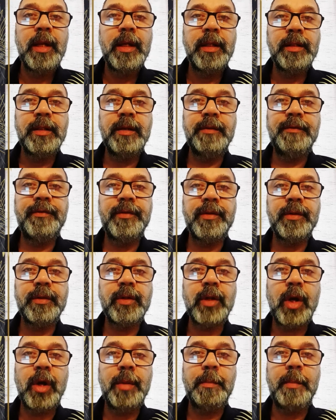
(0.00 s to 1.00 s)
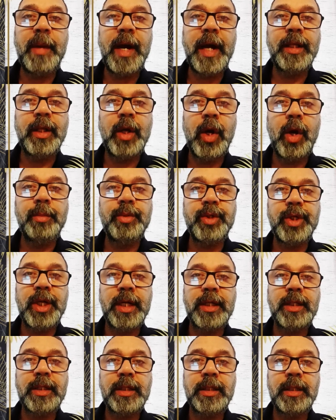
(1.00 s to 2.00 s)
different mind
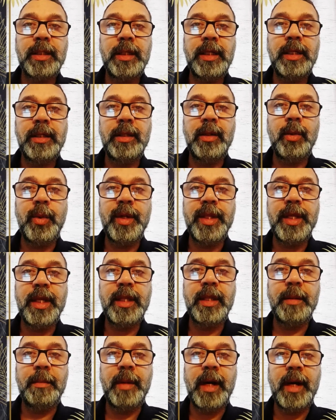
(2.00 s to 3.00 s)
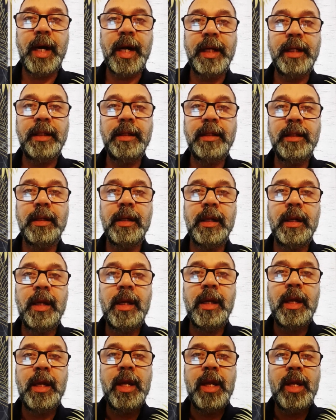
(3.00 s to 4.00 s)
objects within the mind.
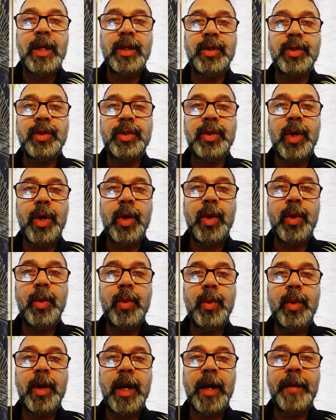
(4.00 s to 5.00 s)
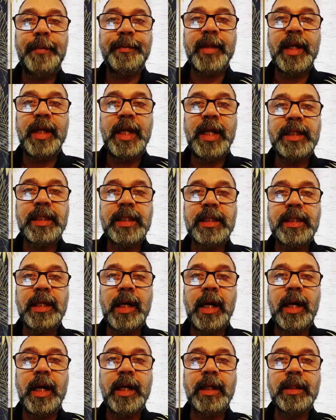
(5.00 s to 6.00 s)
So let's
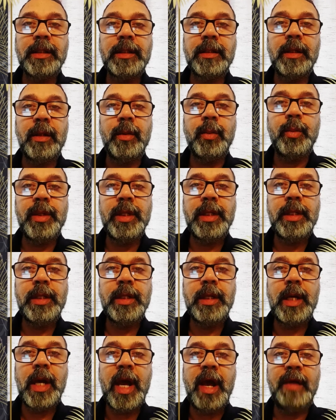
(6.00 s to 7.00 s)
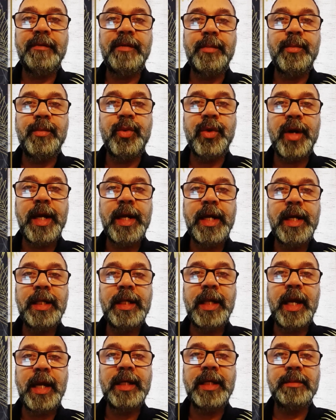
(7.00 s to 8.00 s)
start. We have a brain
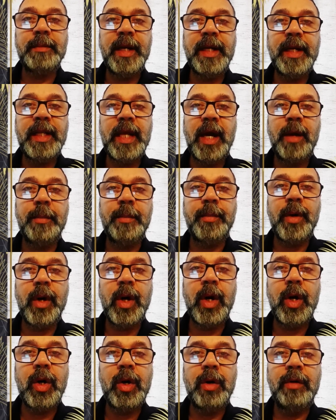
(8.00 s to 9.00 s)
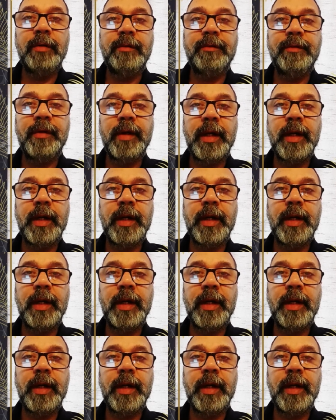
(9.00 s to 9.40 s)
that is made up of